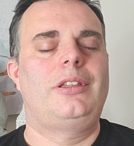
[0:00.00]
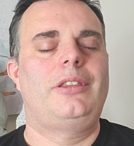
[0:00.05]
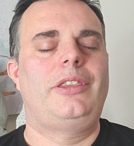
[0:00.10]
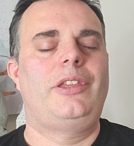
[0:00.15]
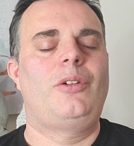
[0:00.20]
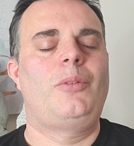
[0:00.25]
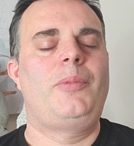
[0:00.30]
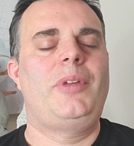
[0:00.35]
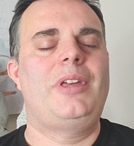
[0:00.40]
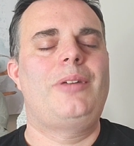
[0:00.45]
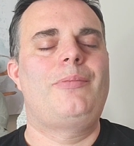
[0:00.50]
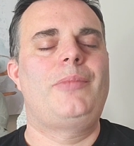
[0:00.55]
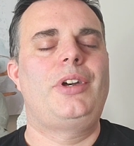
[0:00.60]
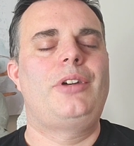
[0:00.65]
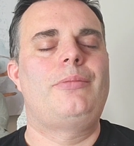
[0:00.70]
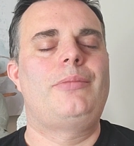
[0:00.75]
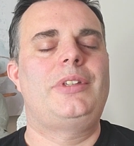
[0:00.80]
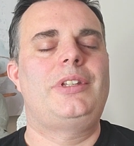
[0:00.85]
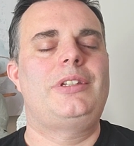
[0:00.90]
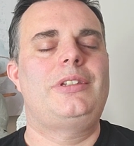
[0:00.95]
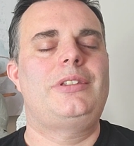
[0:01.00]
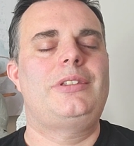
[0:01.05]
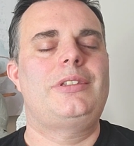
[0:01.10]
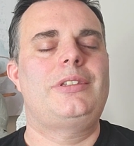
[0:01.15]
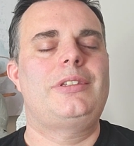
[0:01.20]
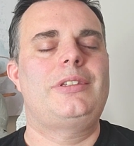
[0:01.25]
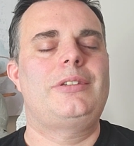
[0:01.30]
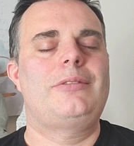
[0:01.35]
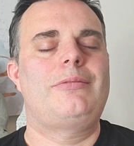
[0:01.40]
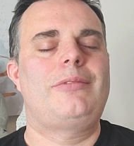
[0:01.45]
there'll be a moment
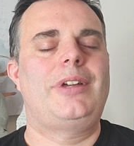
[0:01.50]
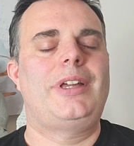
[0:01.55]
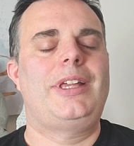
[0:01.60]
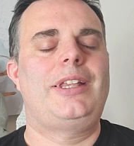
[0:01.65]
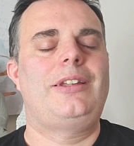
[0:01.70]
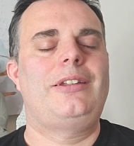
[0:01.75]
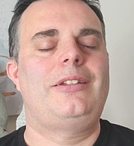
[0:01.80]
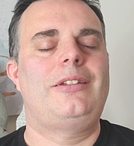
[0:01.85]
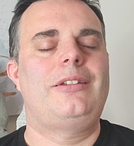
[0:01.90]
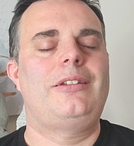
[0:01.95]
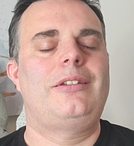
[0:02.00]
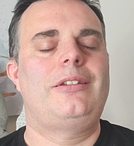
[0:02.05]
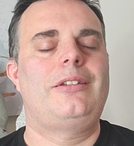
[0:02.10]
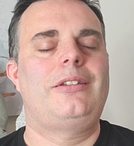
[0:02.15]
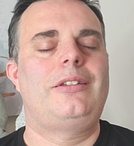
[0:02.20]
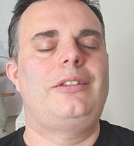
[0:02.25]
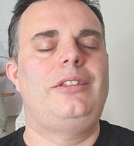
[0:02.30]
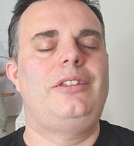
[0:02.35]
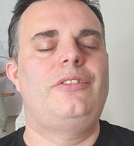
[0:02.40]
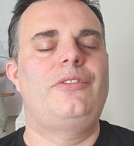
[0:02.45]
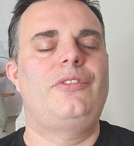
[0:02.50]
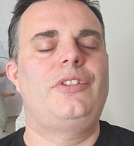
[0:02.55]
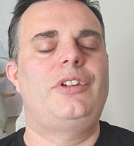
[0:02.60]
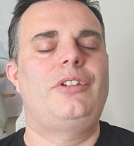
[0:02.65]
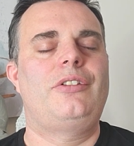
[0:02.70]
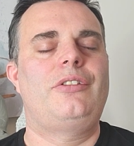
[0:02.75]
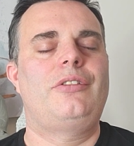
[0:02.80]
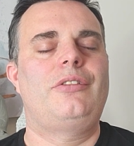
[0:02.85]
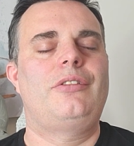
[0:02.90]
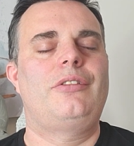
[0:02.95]
when you
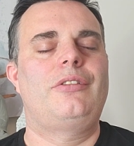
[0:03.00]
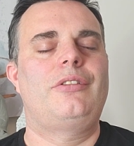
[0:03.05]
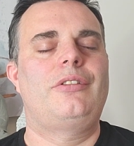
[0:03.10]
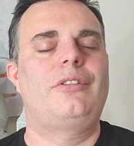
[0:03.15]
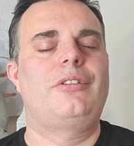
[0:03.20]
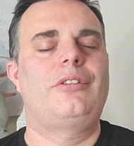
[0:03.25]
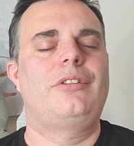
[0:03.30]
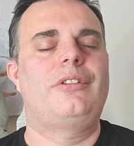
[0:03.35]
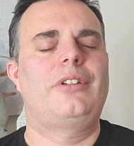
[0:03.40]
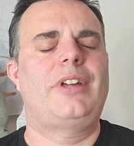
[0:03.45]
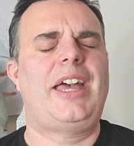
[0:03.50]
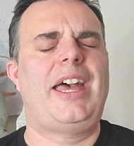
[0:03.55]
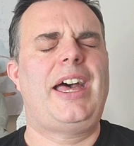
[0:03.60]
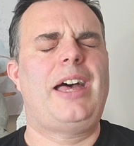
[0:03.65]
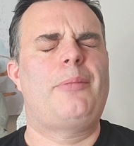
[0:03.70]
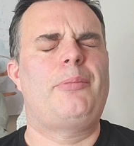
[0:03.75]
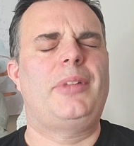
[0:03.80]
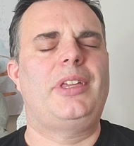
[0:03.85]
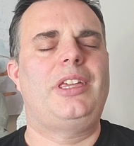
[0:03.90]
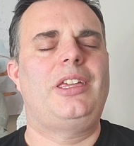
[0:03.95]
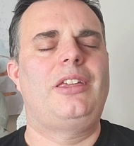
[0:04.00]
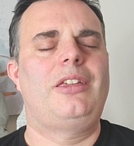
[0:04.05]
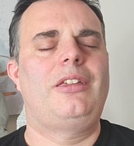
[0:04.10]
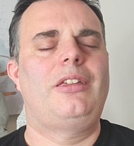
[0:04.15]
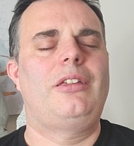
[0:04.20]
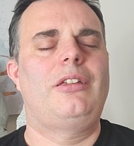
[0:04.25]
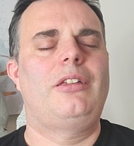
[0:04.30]
feel happy